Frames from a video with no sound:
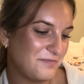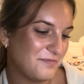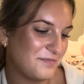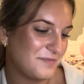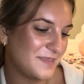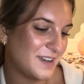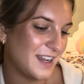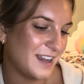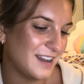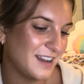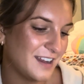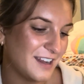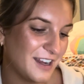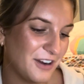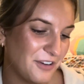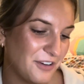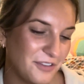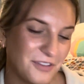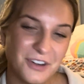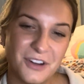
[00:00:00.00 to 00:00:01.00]
taken
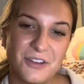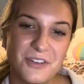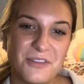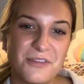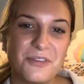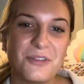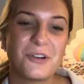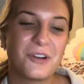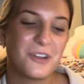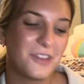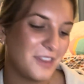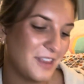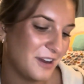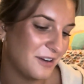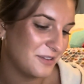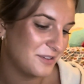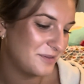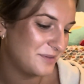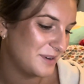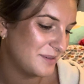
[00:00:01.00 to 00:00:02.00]
care of to go to Florida, that
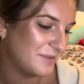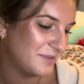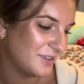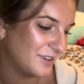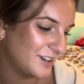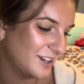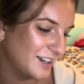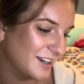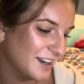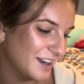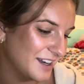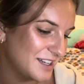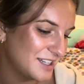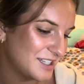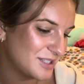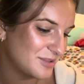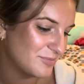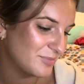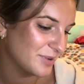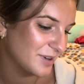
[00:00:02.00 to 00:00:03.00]
would be pretty
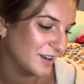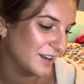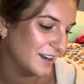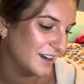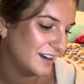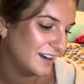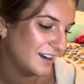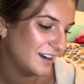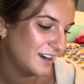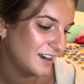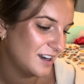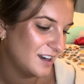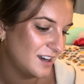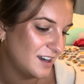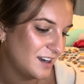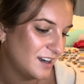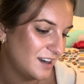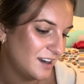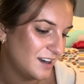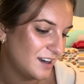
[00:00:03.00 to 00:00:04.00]
nice, but
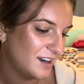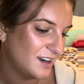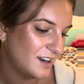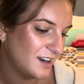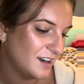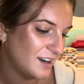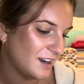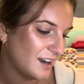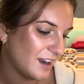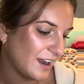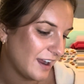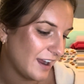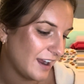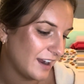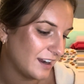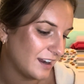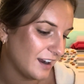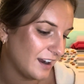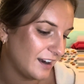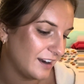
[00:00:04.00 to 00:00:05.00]
I
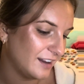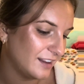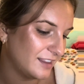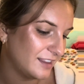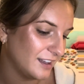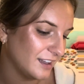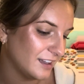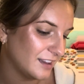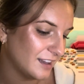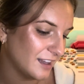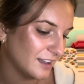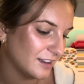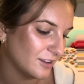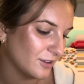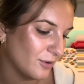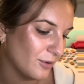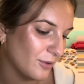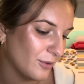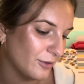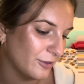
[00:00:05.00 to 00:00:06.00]
kind of think that the
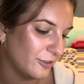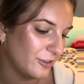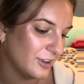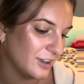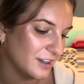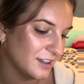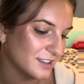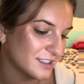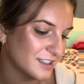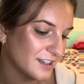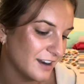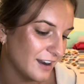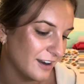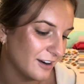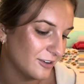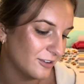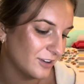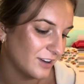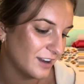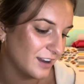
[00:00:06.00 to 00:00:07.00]
whole thing is not
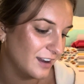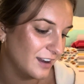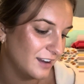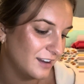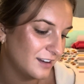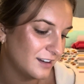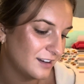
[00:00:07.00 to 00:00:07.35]
okay.